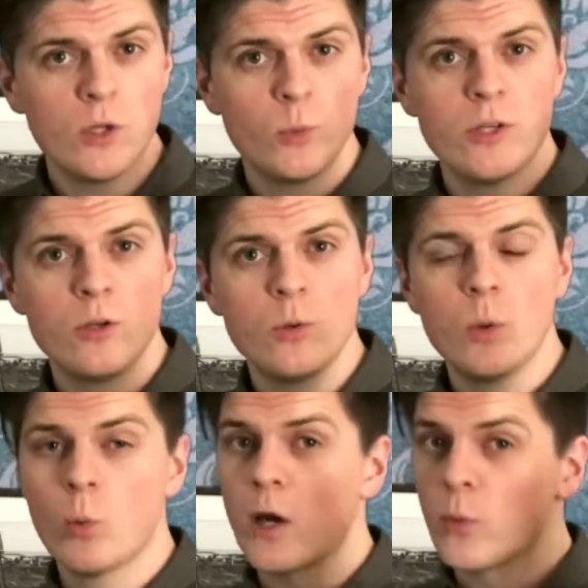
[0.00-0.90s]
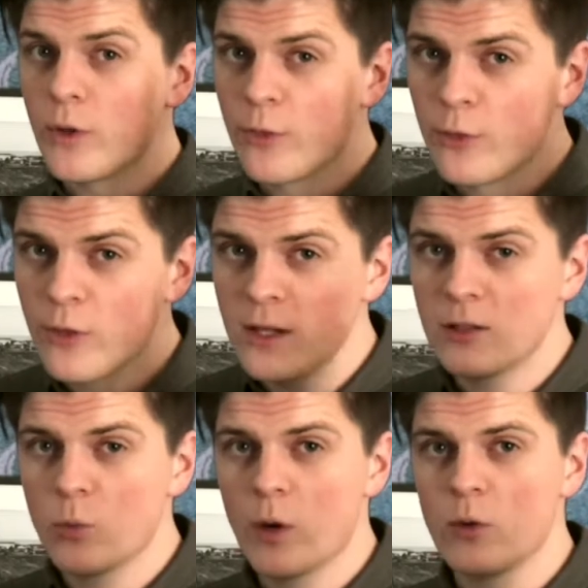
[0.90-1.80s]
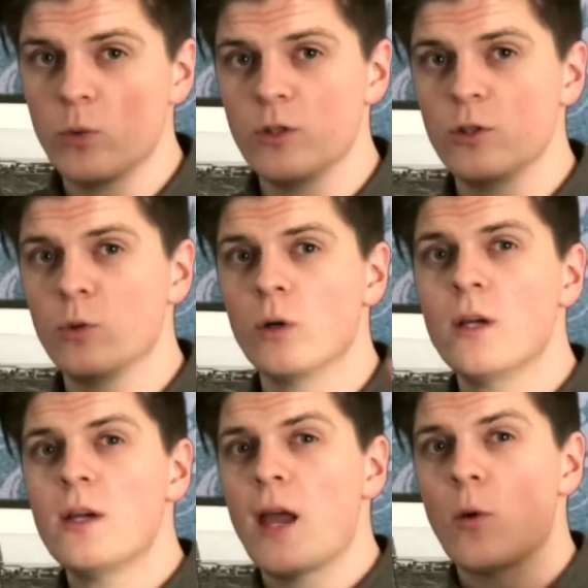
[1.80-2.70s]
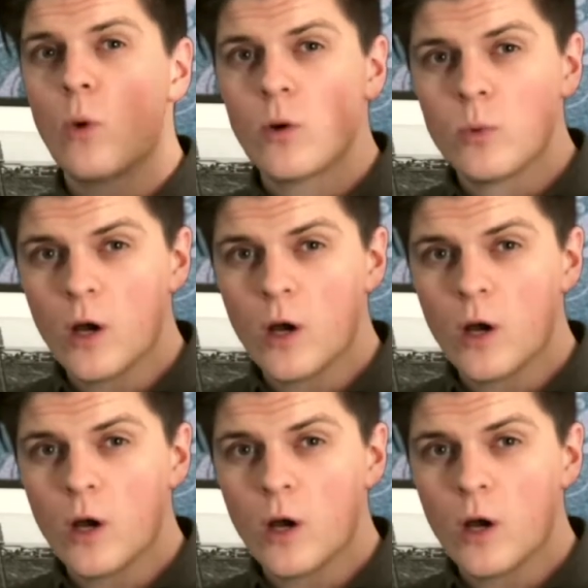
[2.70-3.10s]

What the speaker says: we do, why we think the way we do, and why we are